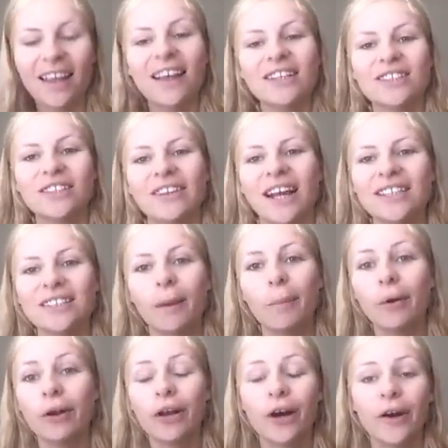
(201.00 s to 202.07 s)
So next I'm
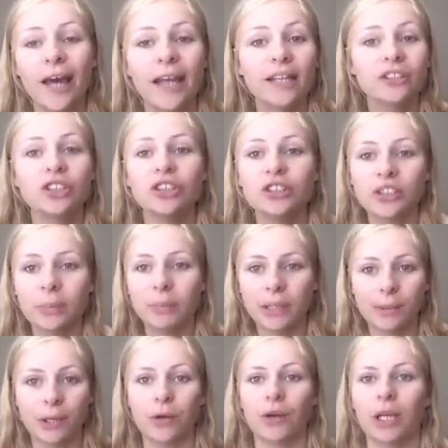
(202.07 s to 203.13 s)
going to go ahead and just use a
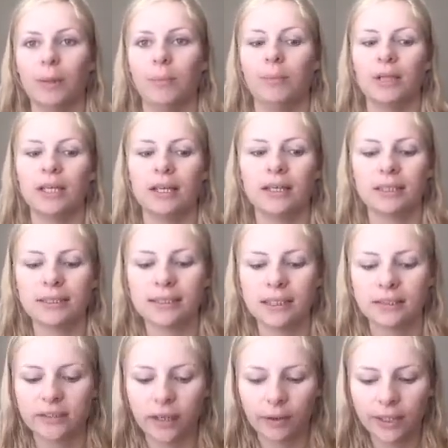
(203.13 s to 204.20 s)
BB cream, because
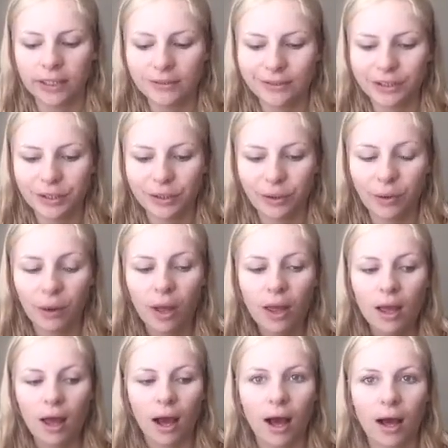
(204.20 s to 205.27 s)
it's going to
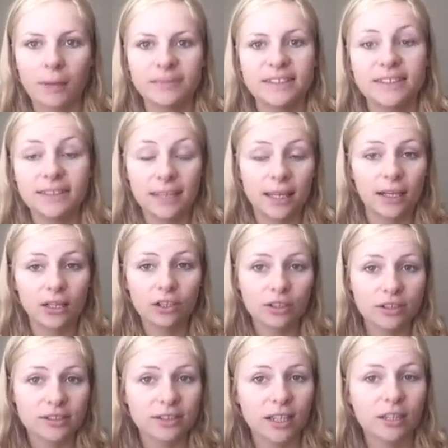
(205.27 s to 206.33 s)
sit in
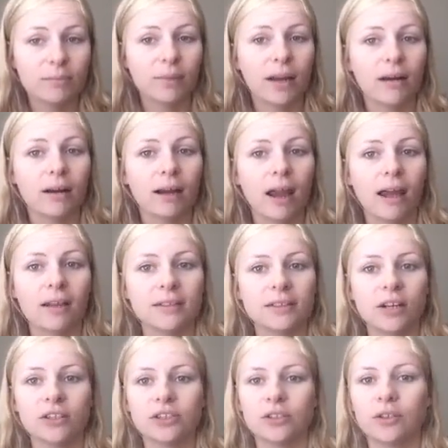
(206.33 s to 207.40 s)
your skin better, and
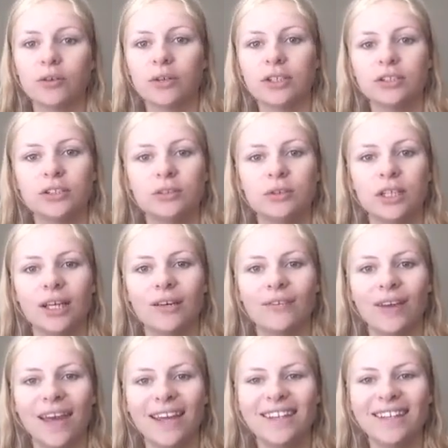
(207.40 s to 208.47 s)
it's also going to give
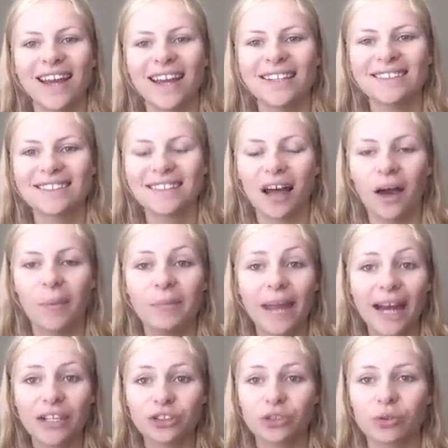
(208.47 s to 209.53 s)
a nice
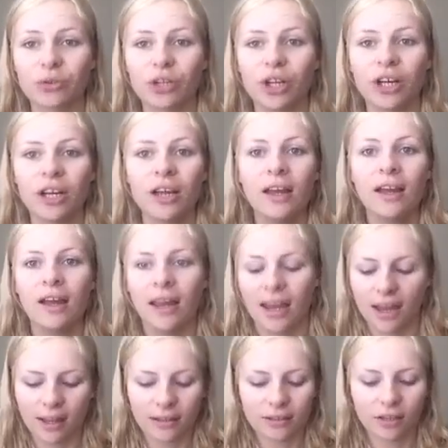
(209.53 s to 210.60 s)
natural look,
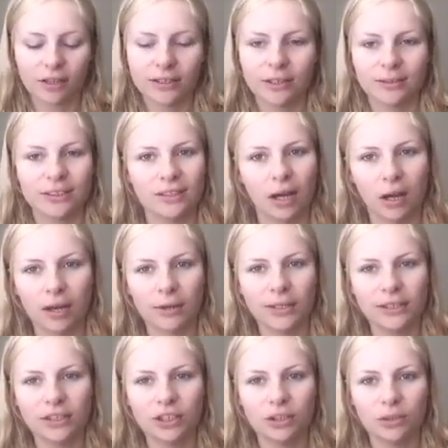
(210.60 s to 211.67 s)
and also it's not
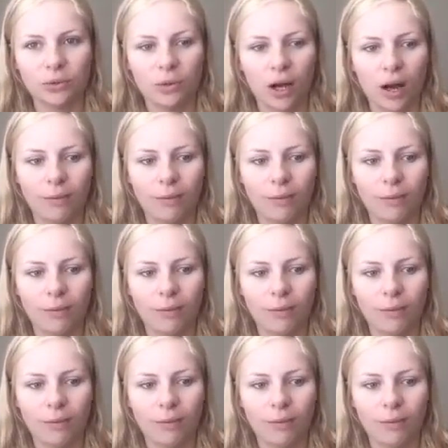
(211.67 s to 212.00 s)
going to